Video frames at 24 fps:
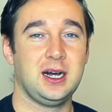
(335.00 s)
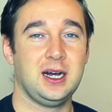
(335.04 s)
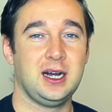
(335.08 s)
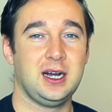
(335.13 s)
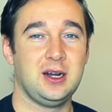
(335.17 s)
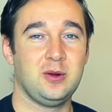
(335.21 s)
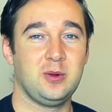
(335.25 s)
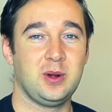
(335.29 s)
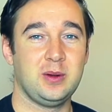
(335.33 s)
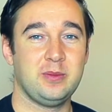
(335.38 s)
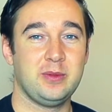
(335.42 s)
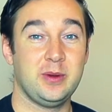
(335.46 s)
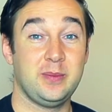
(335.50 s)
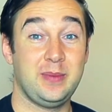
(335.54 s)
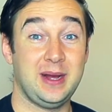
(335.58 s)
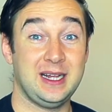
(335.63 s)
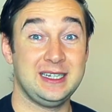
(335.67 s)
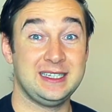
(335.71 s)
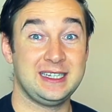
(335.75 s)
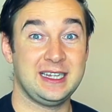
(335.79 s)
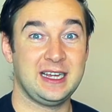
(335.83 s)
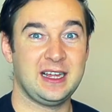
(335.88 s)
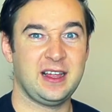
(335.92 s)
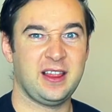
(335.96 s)
When we're
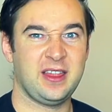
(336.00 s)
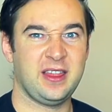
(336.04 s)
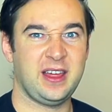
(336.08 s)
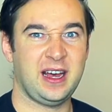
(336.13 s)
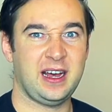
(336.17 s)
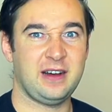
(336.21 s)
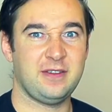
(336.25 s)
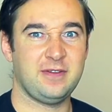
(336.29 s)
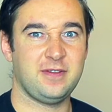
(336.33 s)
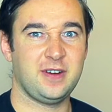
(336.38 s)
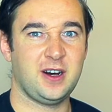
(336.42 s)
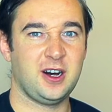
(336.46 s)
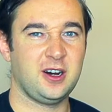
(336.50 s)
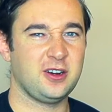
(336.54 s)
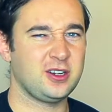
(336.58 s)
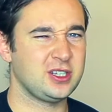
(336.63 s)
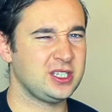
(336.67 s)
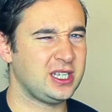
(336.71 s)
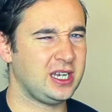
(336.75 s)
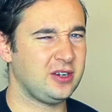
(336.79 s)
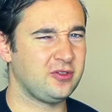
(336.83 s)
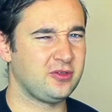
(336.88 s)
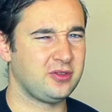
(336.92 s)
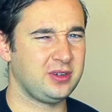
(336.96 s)
bending that far, because
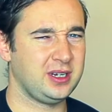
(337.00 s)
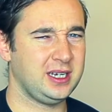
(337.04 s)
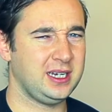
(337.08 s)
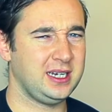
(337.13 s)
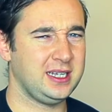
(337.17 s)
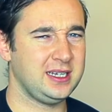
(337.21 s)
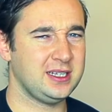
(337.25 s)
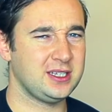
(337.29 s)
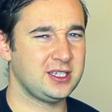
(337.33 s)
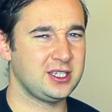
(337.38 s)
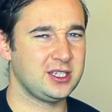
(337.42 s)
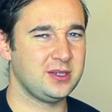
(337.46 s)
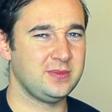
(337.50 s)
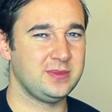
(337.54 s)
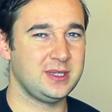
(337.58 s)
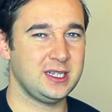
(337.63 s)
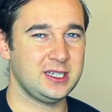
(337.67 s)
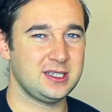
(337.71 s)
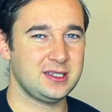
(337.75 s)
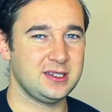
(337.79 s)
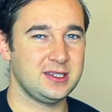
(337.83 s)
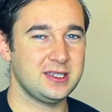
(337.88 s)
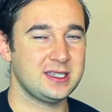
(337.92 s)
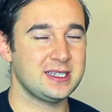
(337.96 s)
that really is some
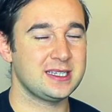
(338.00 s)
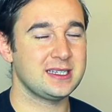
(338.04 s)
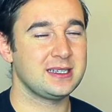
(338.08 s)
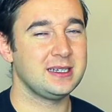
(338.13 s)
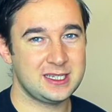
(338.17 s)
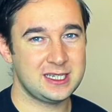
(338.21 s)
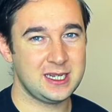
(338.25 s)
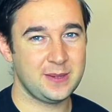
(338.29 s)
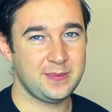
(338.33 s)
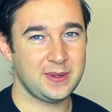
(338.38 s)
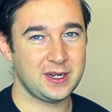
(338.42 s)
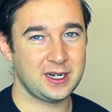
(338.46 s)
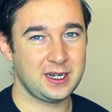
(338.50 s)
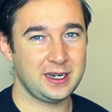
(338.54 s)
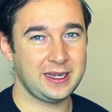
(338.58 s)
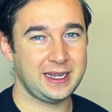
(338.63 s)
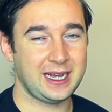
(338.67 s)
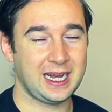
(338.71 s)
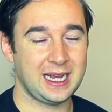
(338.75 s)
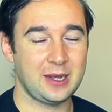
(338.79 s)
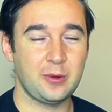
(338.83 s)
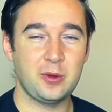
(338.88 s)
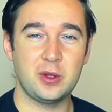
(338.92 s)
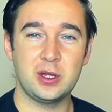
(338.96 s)
distance. Typically
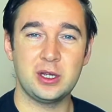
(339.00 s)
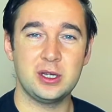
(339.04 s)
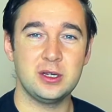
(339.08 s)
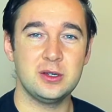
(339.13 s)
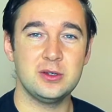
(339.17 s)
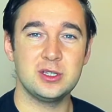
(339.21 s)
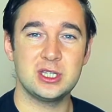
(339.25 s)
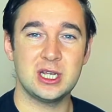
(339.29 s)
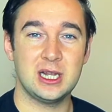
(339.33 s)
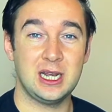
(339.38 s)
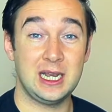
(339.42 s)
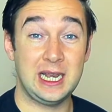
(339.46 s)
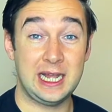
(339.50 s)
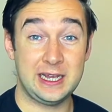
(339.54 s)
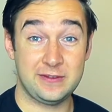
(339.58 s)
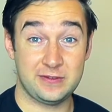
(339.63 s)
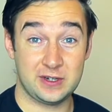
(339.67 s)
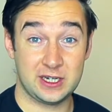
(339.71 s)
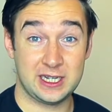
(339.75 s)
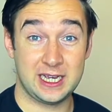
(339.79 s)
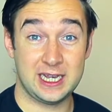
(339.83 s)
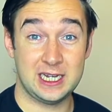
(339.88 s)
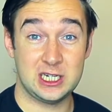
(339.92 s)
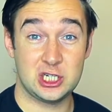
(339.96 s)
I will use
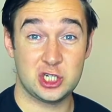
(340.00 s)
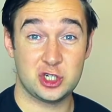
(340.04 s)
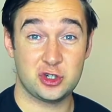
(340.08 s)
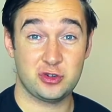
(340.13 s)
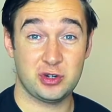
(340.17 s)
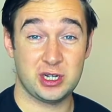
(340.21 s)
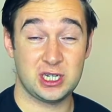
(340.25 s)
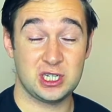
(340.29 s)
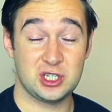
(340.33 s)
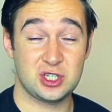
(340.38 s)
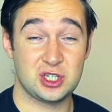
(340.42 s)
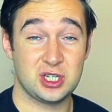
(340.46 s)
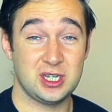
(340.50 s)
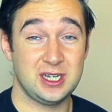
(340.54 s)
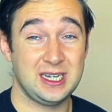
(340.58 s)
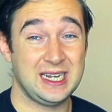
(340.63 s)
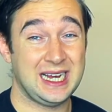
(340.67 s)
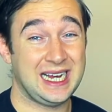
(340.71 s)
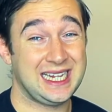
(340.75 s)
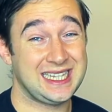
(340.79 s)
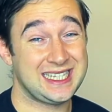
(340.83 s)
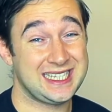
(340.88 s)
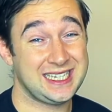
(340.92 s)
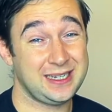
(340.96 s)
11 gauge strings,
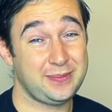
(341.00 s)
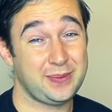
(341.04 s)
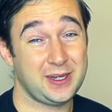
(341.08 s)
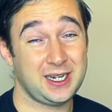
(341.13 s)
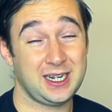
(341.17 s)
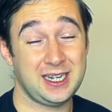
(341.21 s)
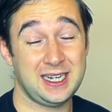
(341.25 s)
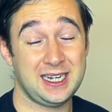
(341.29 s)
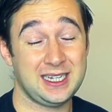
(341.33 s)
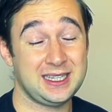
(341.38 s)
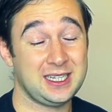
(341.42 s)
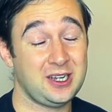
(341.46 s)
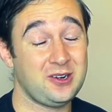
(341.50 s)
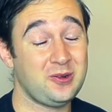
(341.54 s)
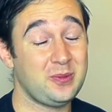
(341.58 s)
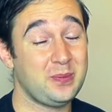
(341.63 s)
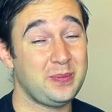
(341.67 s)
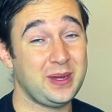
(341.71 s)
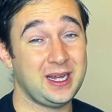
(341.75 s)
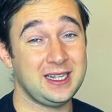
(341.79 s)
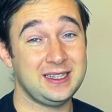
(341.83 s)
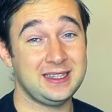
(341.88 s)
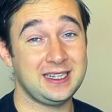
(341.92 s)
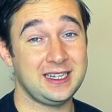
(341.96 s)
and typically I don't
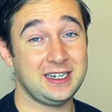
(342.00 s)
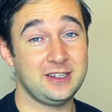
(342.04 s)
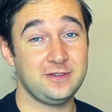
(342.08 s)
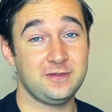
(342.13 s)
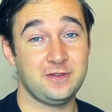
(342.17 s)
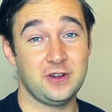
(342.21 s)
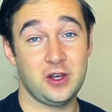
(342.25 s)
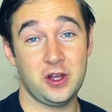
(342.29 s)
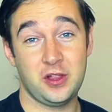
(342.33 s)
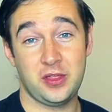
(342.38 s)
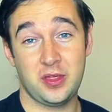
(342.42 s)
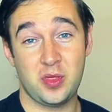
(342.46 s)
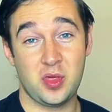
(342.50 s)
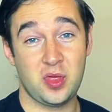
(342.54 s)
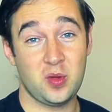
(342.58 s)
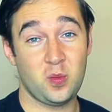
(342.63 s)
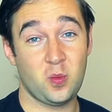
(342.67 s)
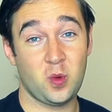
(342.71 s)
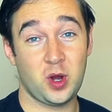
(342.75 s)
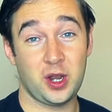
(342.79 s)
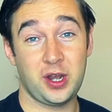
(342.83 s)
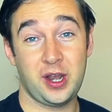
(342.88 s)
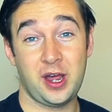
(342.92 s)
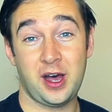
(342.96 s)
bend any further than
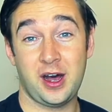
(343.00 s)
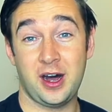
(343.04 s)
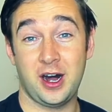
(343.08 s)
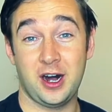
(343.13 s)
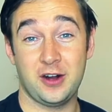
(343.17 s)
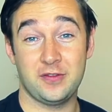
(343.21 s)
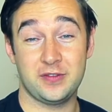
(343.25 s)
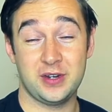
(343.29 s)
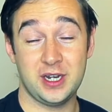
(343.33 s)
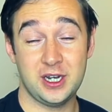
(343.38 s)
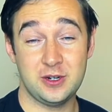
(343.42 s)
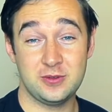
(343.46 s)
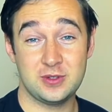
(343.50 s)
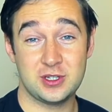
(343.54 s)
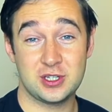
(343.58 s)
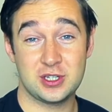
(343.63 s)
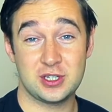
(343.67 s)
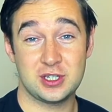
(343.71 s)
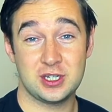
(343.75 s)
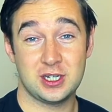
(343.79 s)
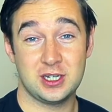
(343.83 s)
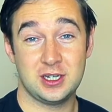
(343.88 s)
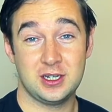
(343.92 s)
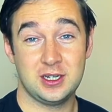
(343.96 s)
1.5
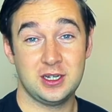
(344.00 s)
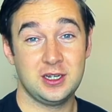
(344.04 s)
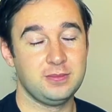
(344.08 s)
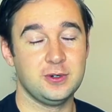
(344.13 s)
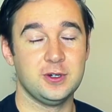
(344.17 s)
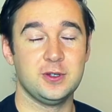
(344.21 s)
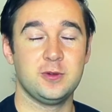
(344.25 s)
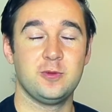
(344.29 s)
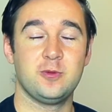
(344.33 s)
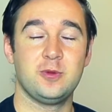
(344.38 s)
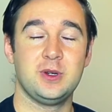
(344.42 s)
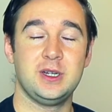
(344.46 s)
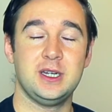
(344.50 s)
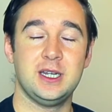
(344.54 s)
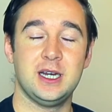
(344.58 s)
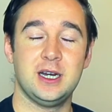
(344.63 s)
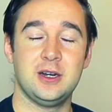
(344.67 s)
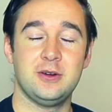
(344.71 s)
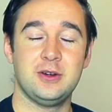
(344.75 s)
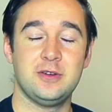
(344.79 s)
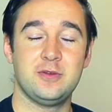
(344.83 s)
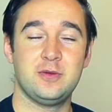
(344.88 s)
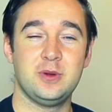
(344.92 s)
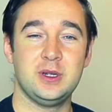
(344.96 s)
notes, but we
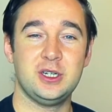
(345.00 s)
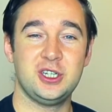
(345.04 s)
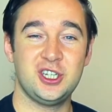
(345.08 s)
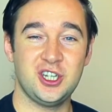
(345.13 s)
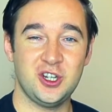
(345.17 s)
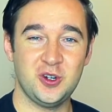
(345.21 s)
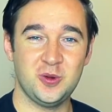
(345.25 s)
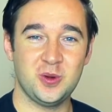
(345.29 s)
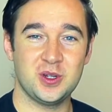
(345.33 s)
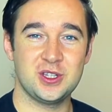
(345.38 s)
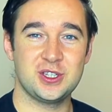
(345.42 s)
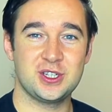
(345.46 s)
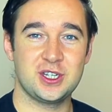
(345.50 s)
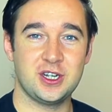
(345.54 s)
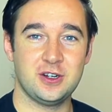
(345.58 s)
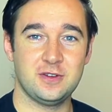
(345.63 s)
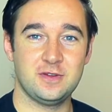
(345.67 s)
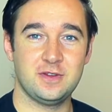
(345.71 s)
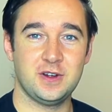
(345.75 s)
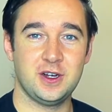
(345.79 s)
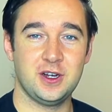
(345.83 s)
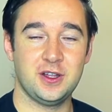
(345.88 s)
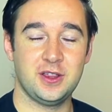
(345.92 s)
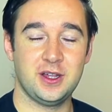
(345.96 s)
know if we do want to go
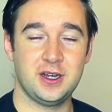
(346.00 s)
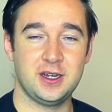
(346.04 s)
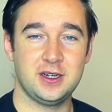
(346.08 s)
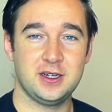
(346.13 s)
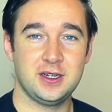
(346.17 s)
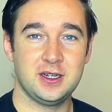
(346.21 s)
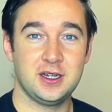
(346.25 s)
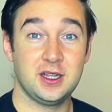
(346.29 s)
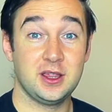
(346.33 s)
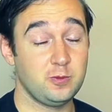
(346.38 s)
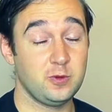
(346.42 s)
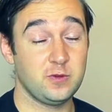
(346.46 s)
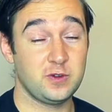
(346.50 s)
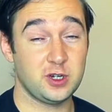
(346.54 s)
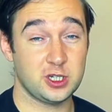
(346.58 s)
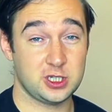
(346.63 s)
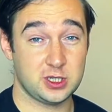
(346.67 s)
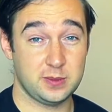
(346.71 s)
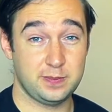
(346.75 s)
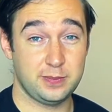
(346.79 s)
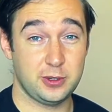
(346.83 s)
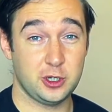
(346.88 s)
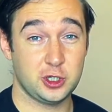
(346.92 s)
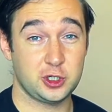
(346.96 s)
further, we've got
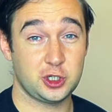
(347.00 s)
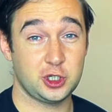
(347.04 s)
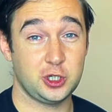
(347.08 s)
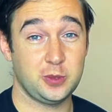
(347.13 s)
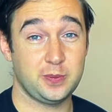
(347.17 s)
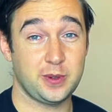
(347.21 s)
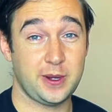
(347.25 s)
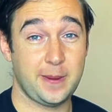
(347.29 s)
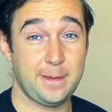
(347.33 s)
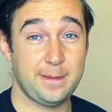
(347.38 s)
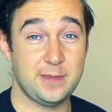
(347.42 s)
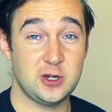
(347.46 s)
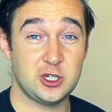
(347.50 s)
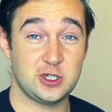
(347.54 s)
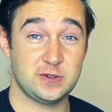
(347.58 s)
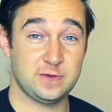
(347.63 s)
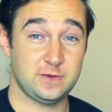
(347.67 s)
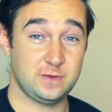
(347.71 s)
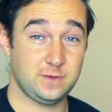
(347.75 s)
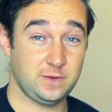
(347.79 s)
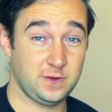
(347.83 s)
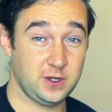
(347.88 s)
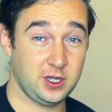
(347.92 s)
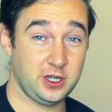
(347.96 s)
to push up much
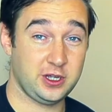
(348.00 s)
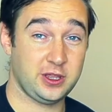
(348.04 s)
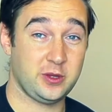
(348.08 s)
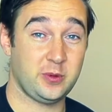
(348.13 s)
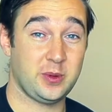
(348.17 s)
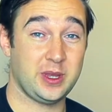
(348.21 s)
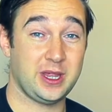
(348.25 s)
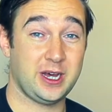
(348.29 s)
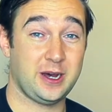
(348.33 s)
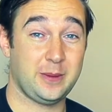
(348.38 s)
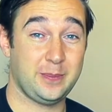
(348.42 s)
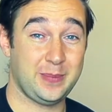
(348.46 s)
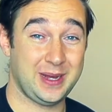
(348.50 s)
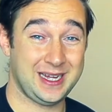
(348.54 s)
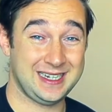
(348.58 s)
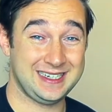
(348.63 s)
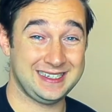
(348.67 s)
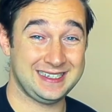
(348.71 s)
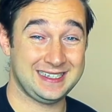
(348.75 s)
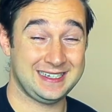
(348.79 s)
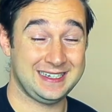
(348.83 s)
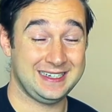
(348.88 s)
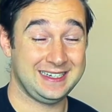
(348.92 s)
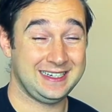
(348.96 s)
further with our
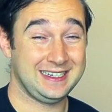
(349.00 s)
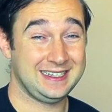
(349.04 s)
bend.